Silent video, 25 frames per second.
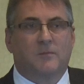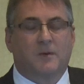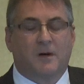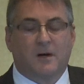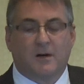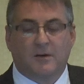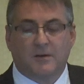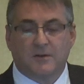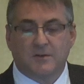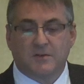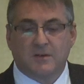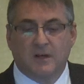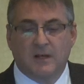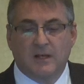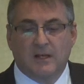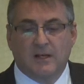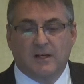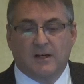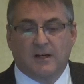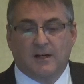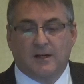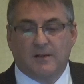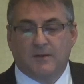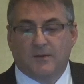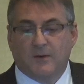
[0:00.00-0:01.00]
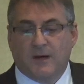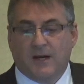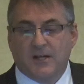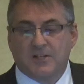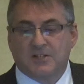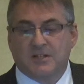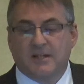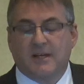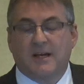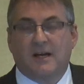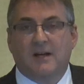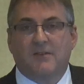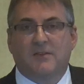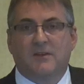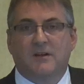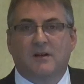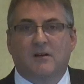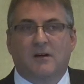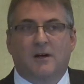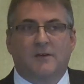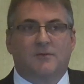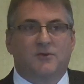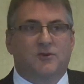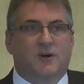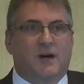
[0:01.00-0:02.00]
of partners, and they actually had the
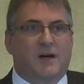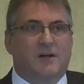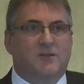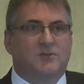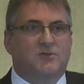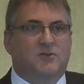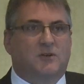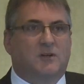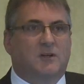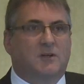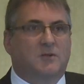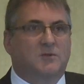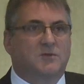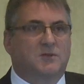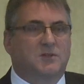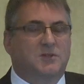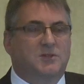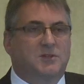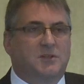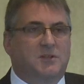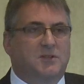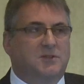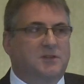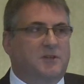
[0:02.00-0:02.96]
live track trials this year.